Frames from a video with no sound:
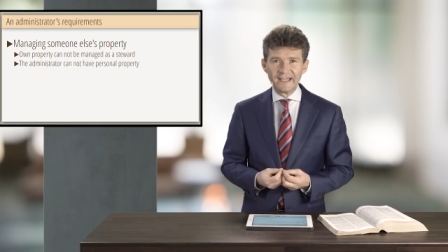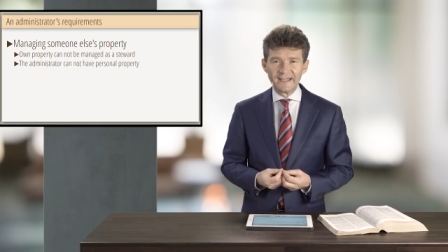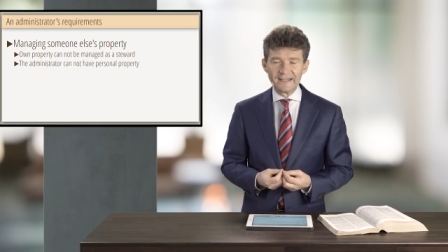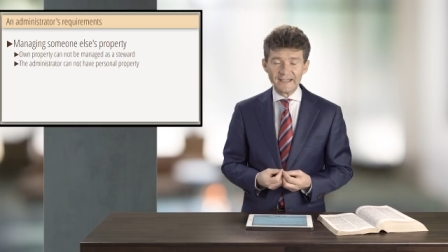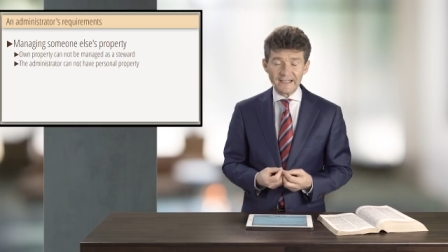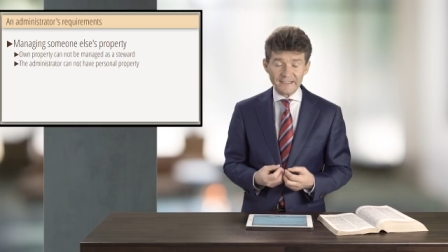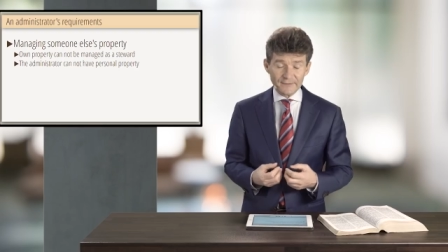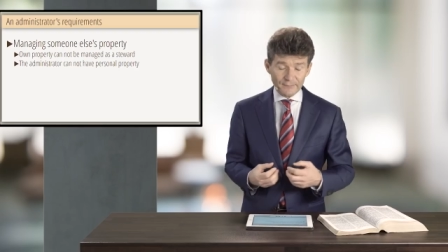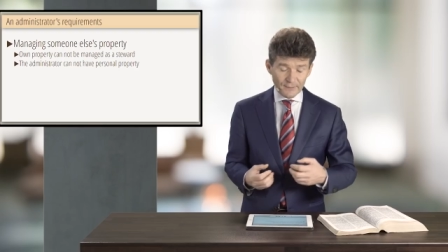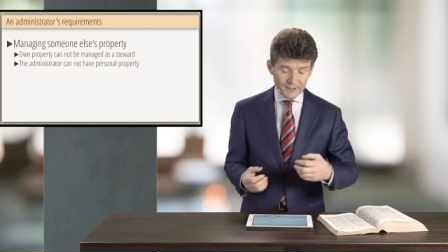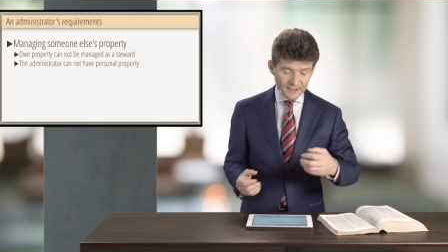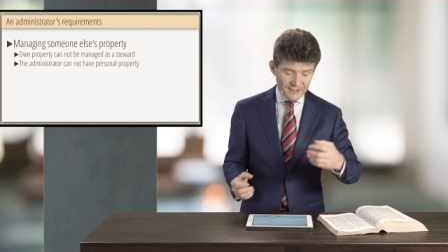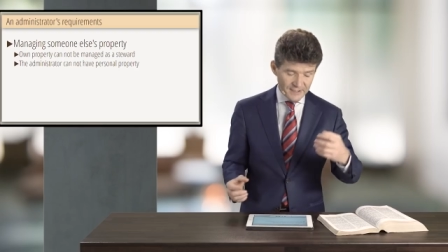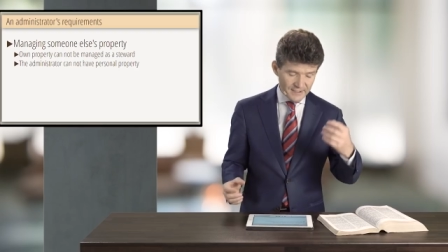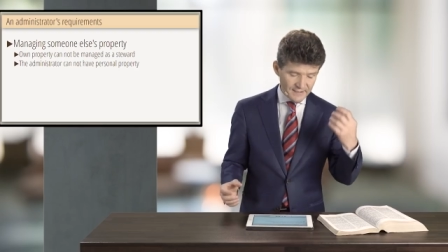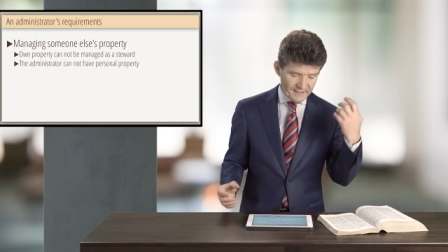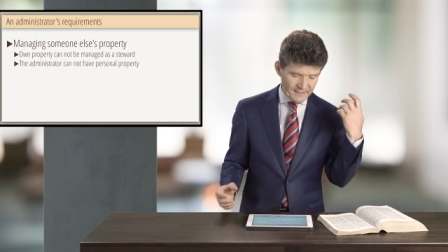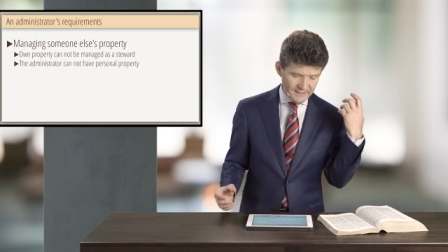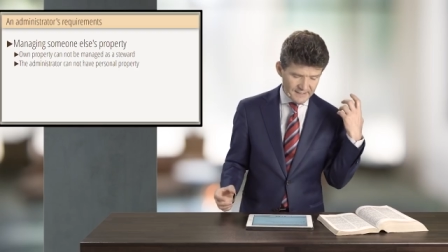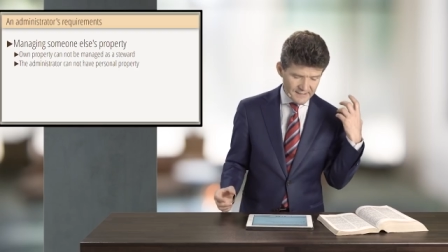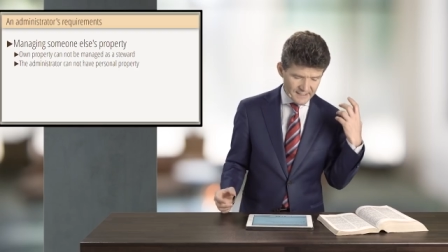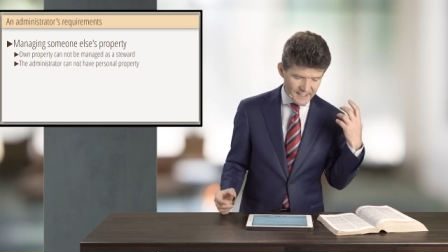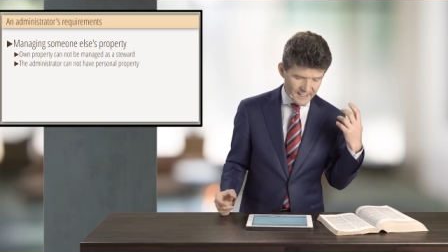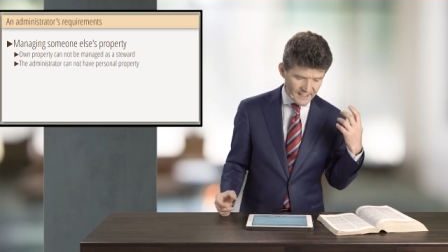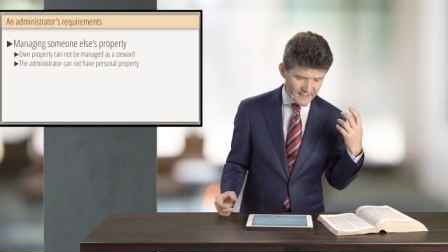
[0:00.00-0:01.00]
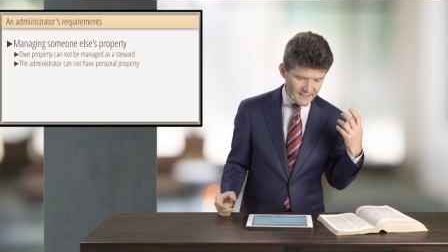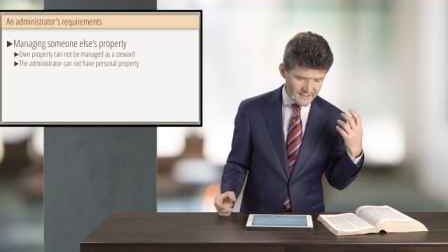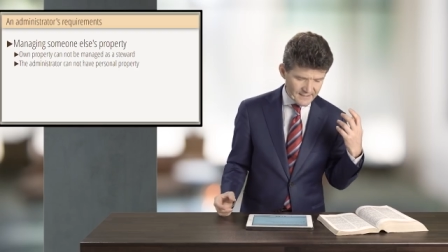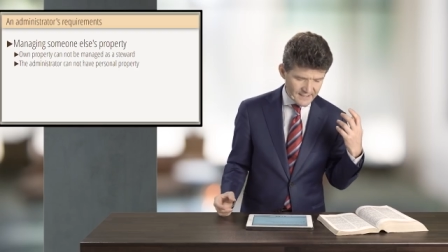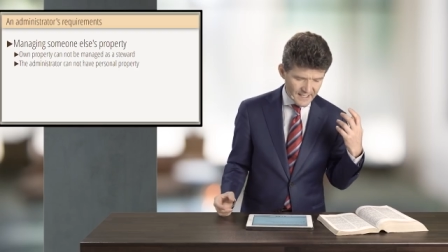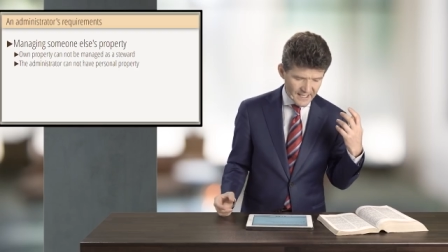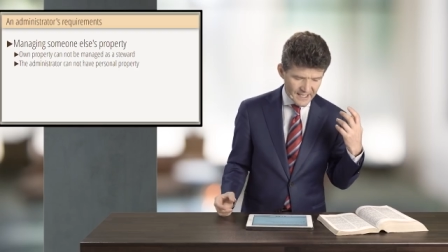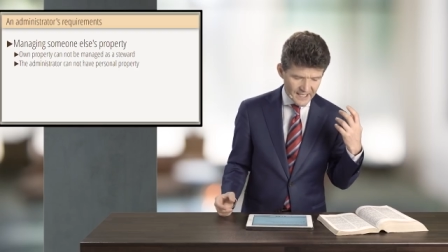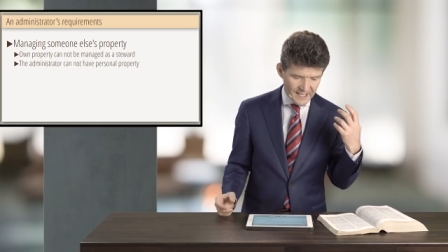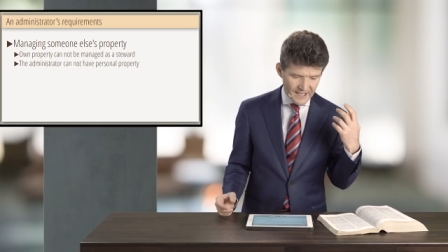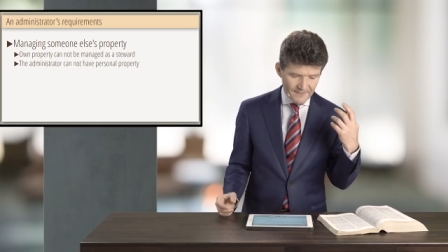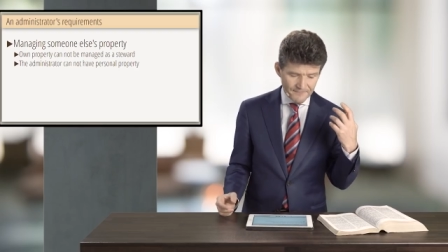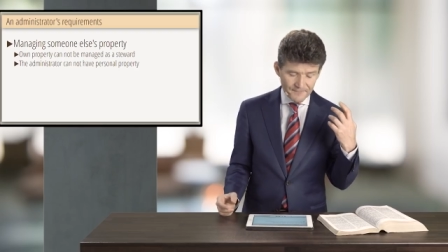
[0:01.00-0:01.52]
That's why Jesus says,
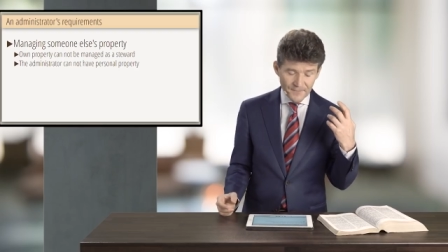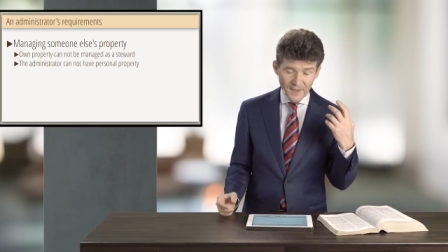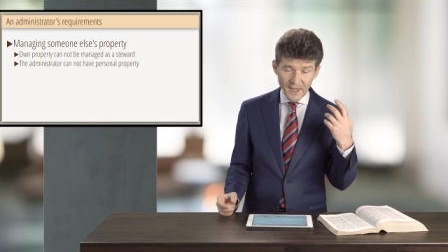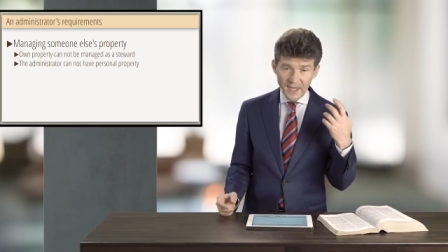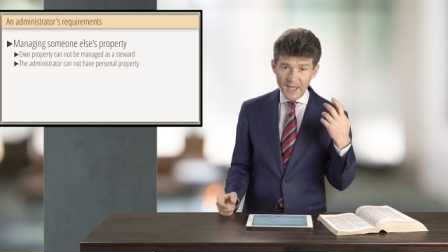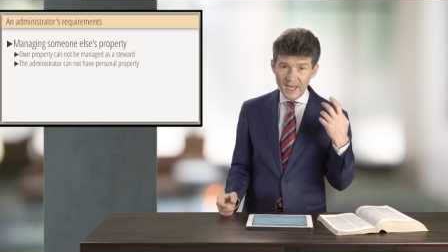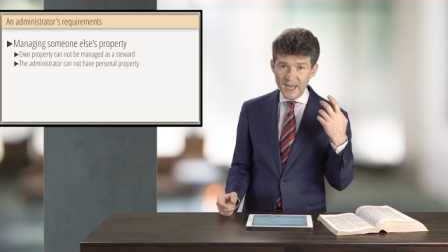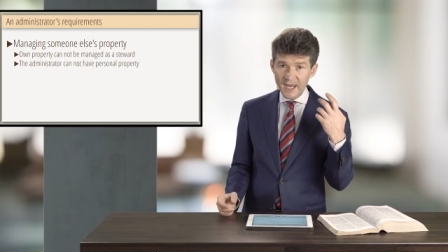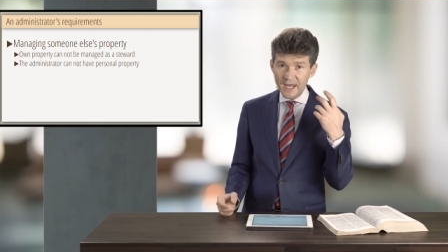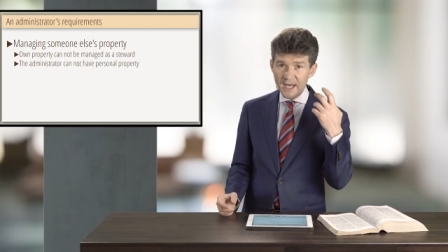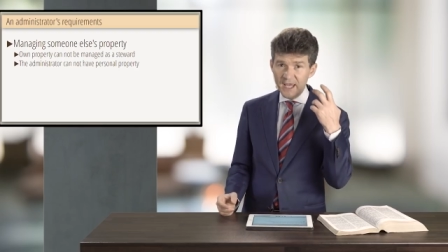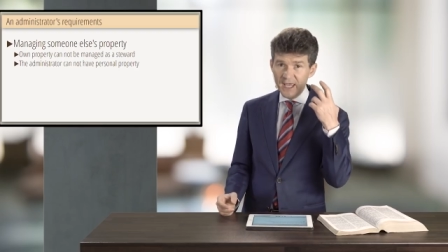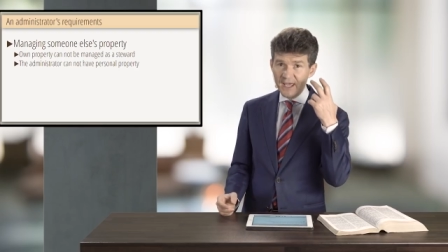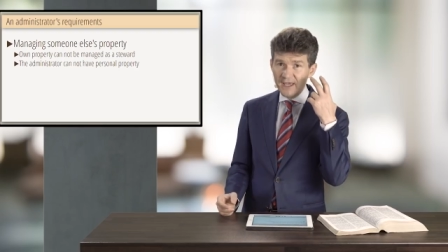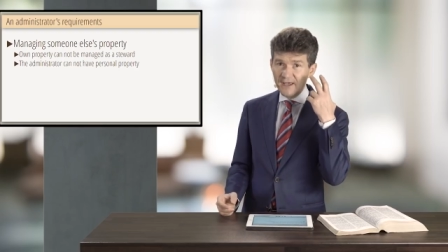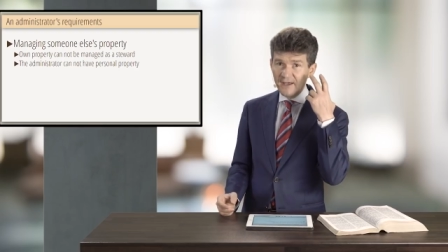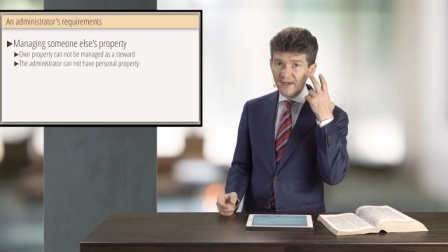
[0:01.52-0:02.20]
the